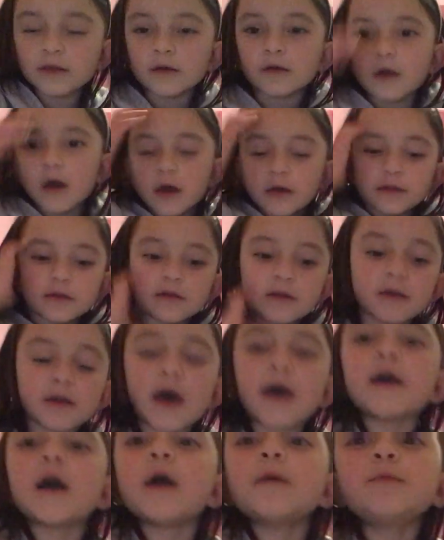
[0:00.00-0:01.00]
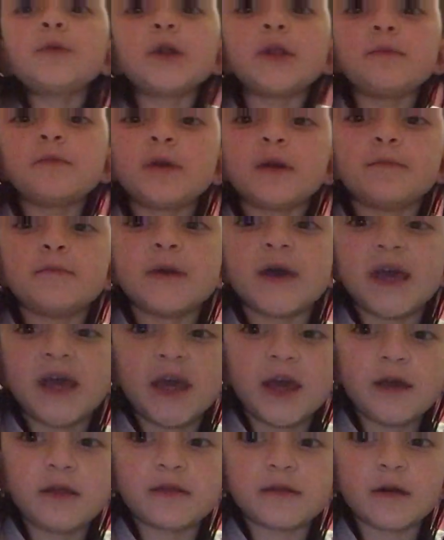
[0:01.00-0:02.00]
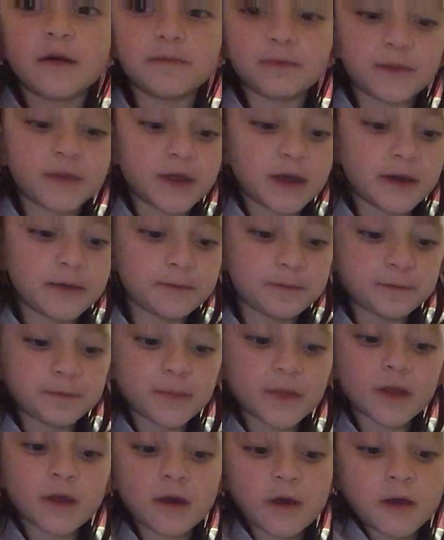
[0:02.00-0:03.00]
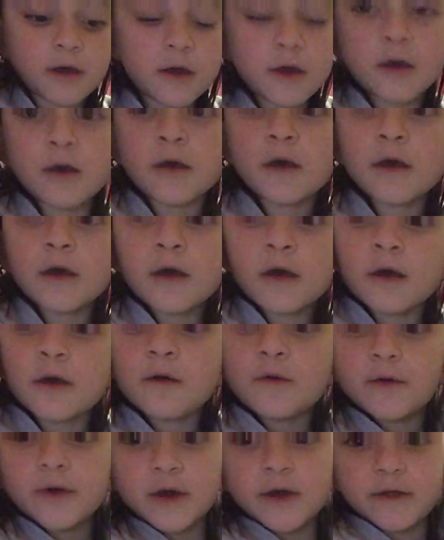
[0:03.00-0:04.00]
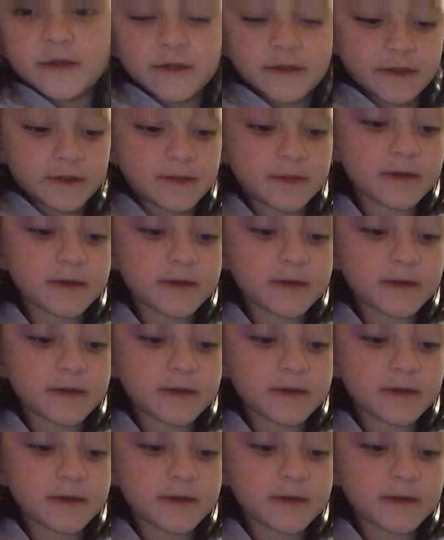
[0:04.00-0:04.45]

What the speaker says: So guys, today I'm going to be making something with